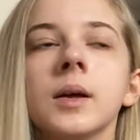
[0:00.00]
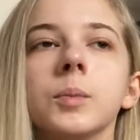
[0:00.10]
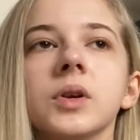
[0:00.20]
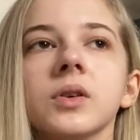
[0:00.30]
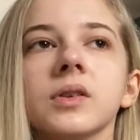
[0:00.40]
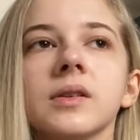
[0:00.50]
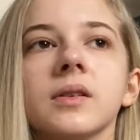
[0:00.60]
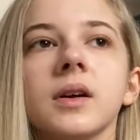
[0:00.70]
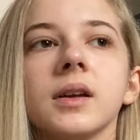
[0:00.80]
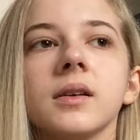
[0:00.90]
because it's
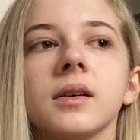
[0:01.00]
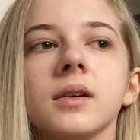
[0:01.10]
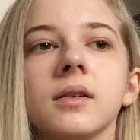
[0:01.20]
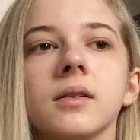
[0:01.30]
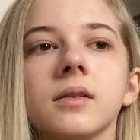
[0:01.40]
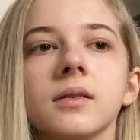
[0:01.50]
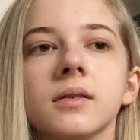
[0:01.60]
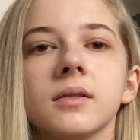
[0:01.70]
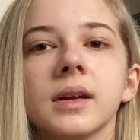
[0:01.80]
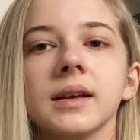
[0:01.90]
like,
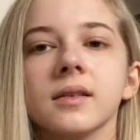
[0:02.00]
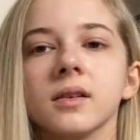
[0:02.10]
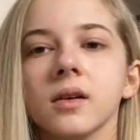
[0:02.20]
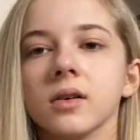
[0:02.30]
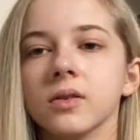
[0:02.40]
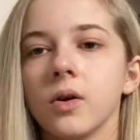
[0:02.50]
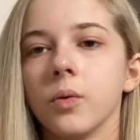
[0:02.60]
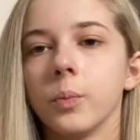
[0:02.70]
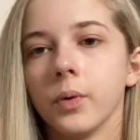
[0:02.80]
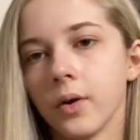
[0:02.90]
it's a young
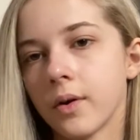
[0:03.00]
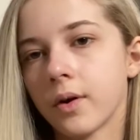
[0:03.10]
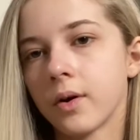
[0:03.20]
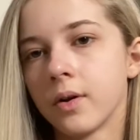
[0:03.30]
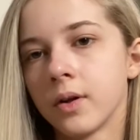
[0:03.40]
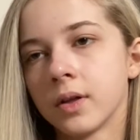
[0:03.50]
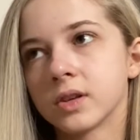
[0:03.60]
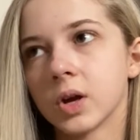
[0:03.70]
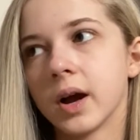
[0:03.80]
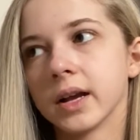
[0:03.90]
adult book,
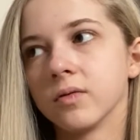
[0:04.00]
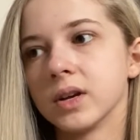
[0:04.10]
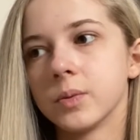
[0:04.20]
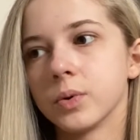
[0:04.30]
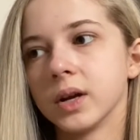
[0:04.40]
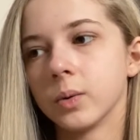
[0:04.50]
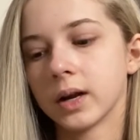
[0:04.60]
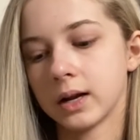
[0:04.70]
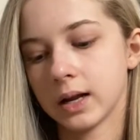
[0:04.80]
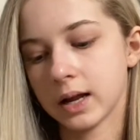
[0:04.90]
so I can read it pretty
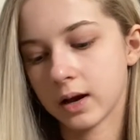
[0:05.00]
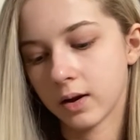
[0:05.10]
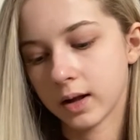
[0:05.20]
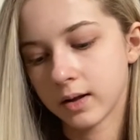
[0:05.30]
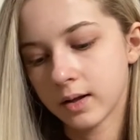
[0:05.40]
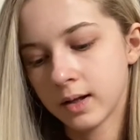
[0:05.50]
quickly. And like,